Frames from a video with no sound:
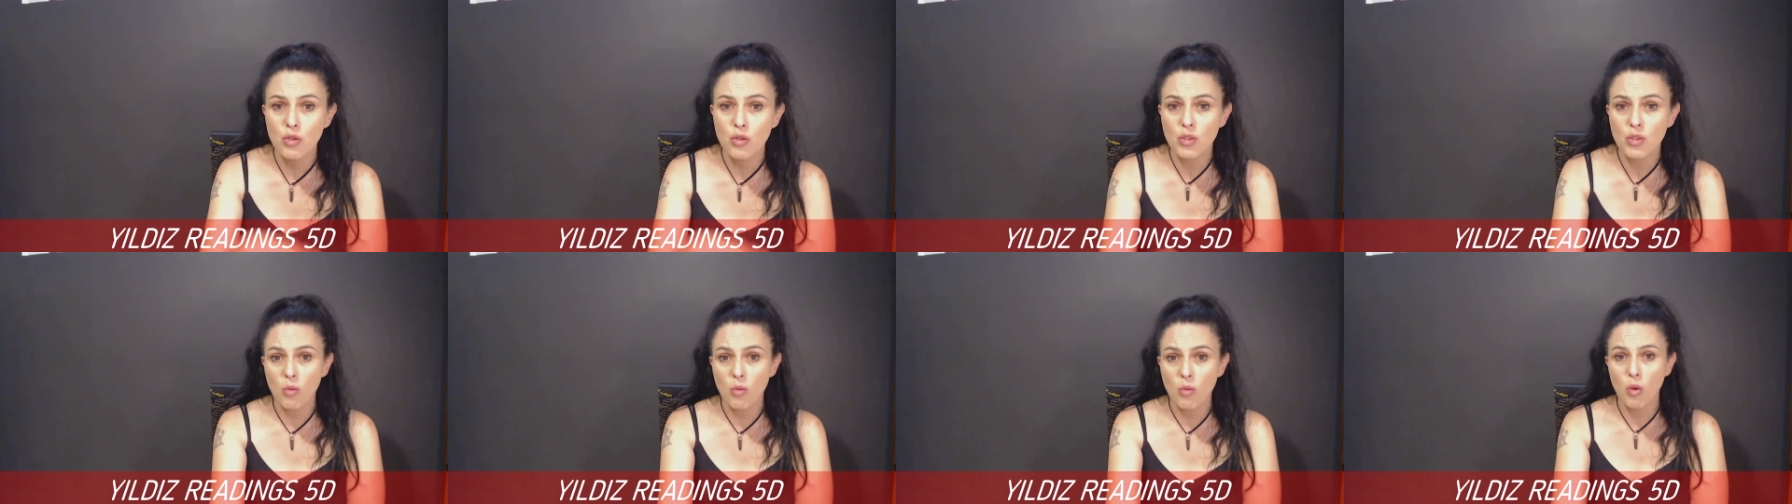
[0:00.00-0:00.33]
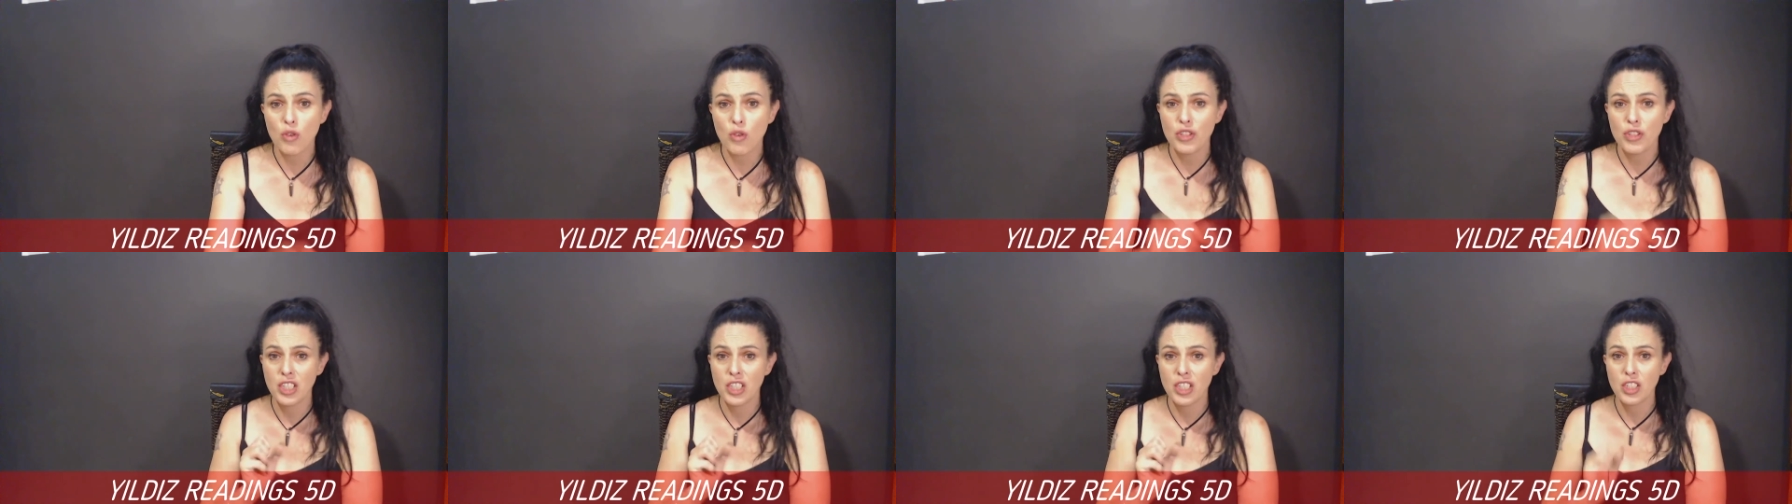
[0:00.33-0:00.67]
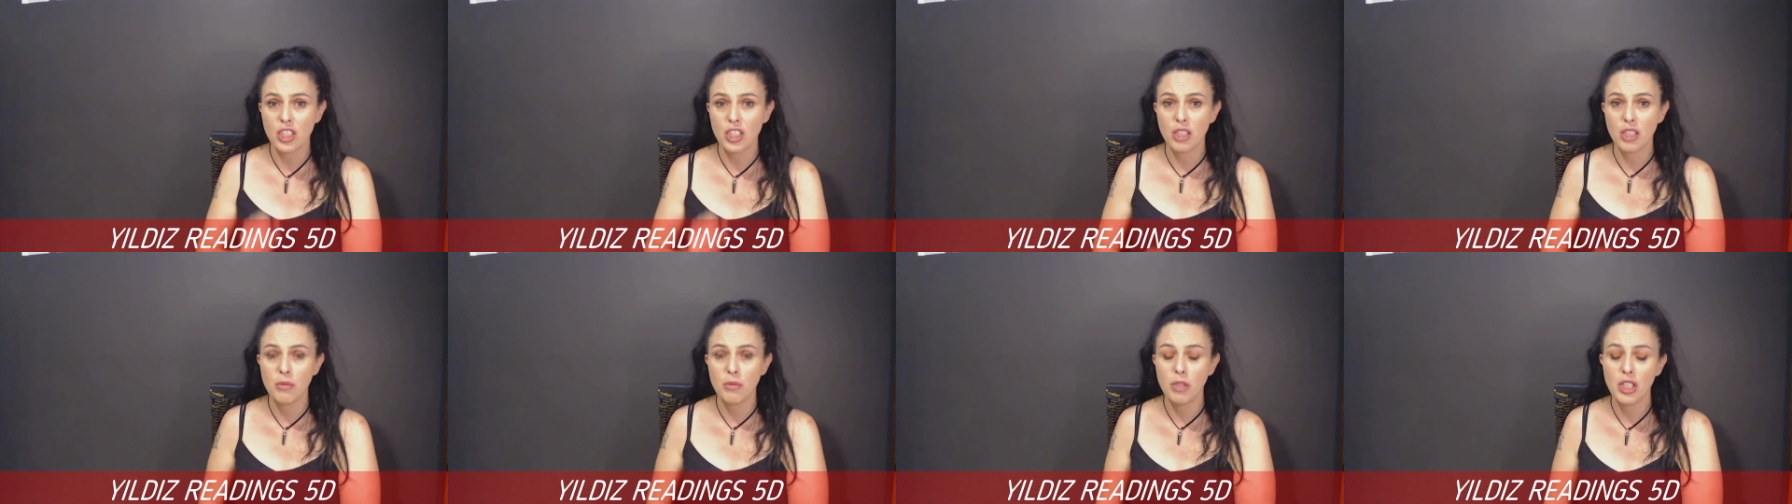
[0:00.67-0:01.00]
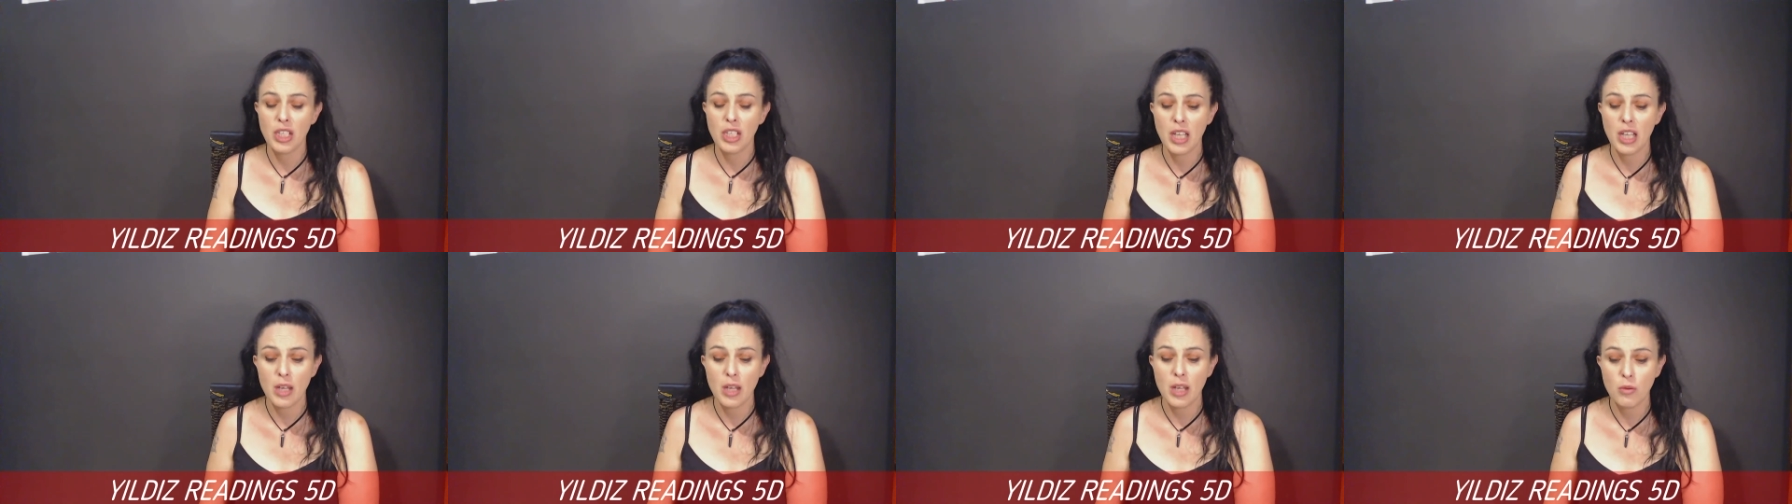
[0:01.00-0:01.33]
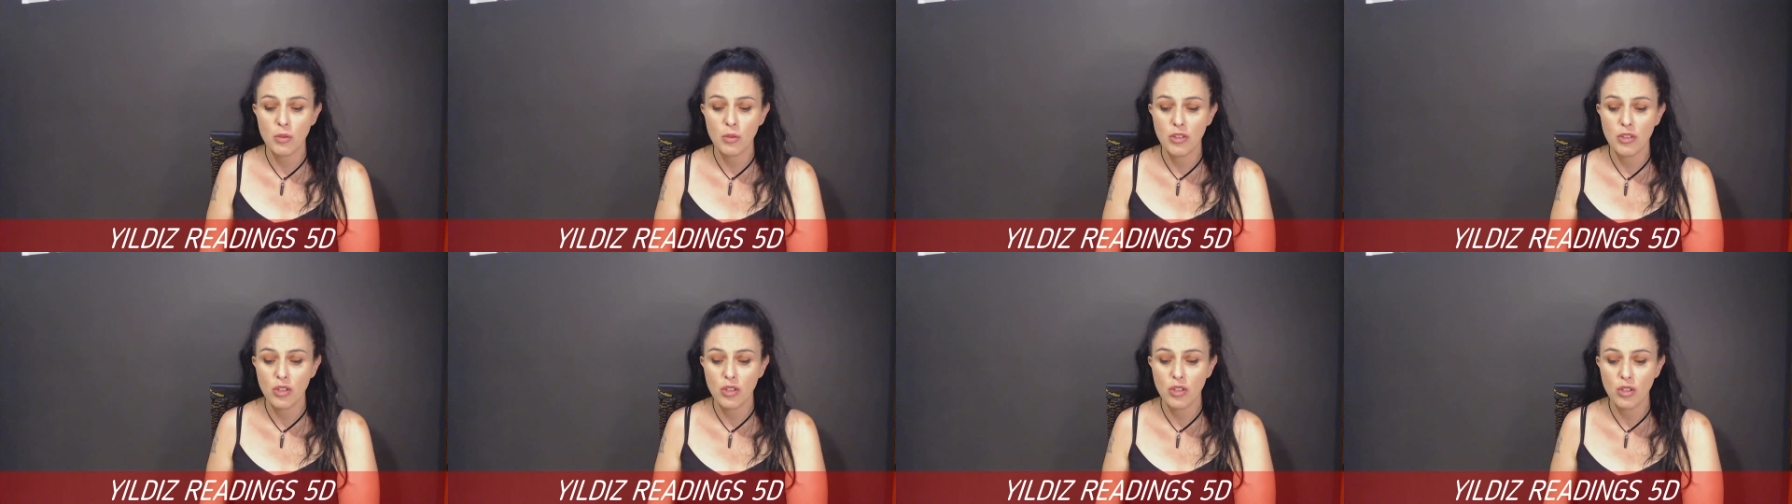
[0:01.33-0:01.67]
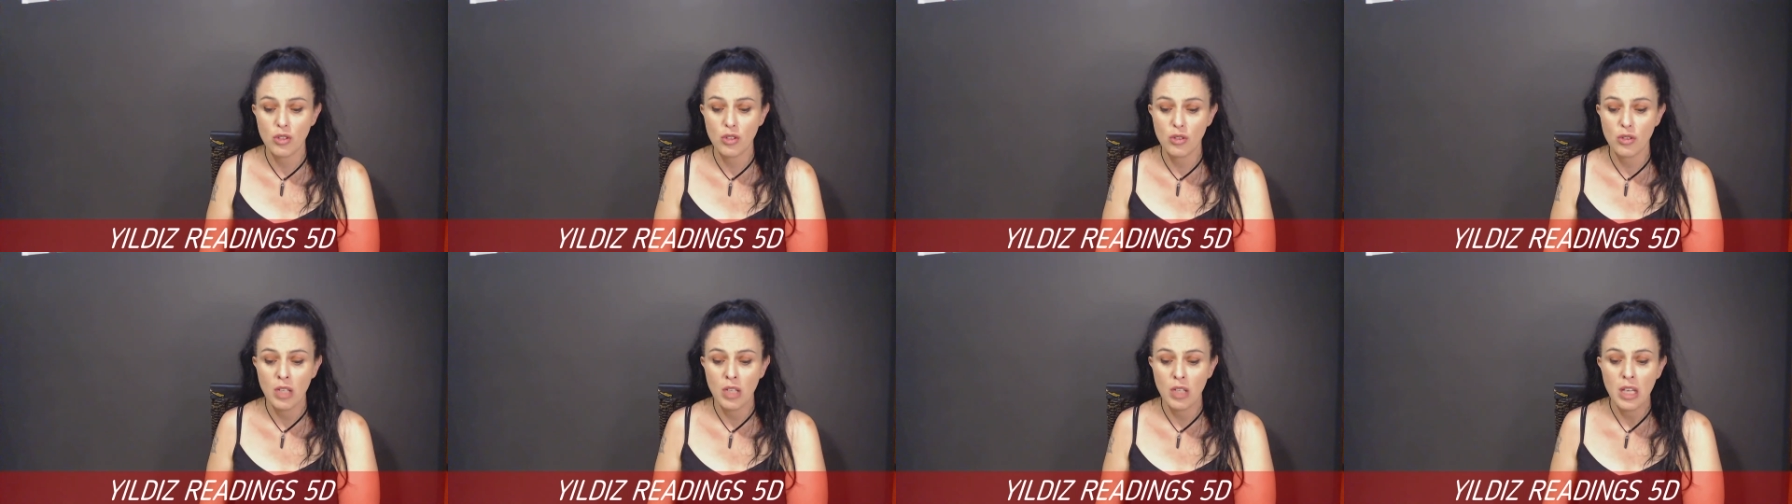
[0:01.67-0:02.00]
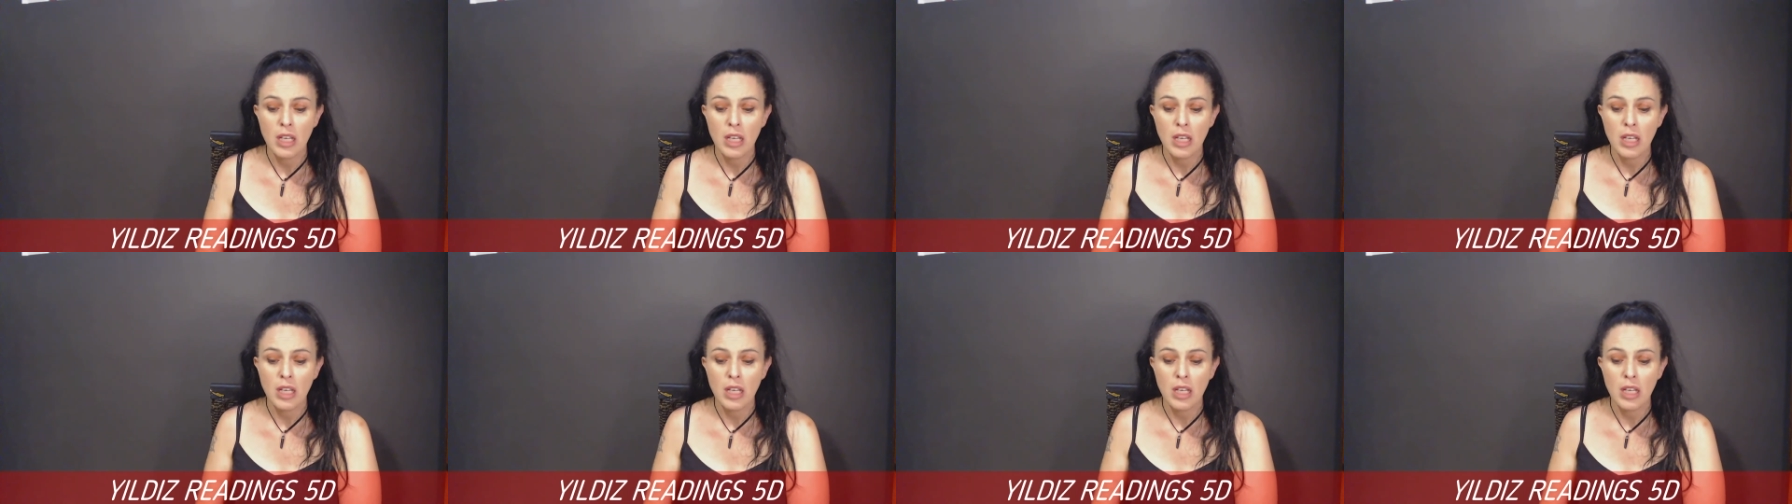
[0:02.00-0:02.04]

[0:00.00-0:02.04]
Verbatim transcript: are wanting to communicate with you.